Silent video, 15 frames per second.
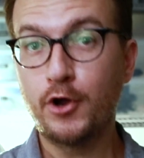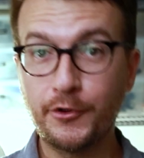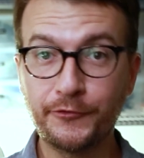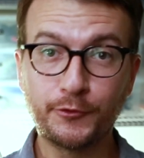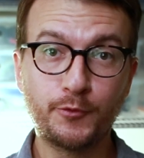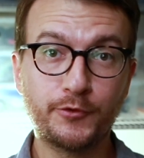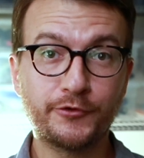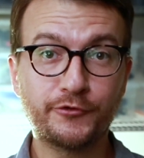I
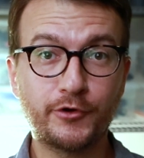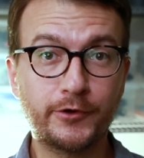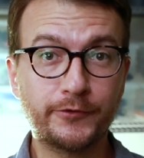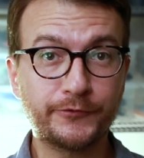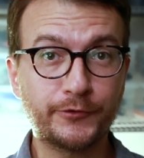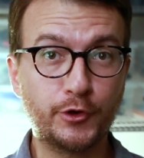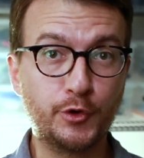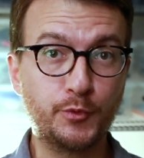also want to
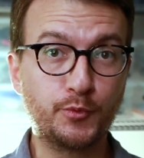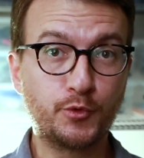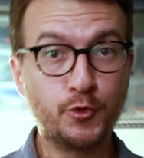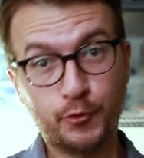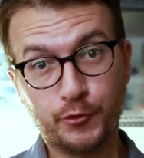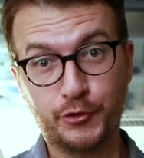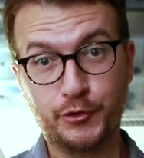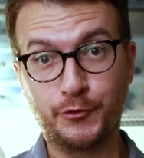share some
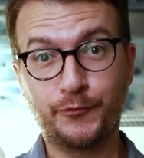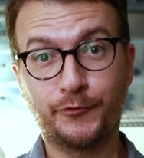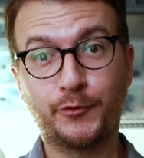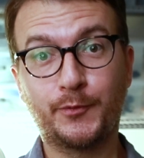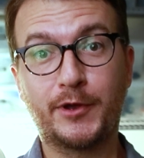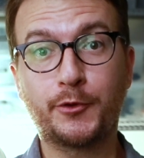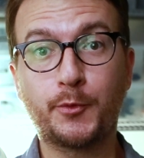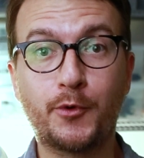cool news
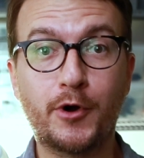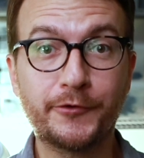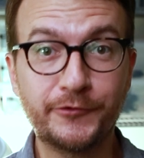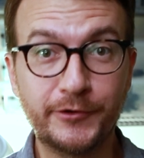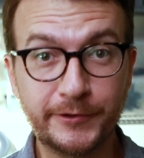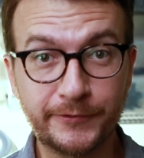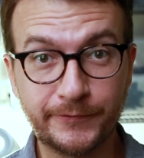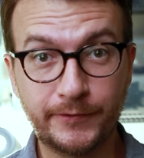about the
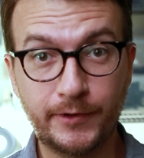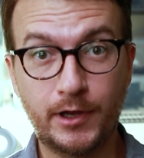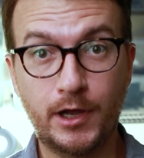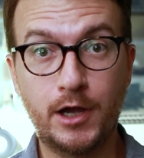project.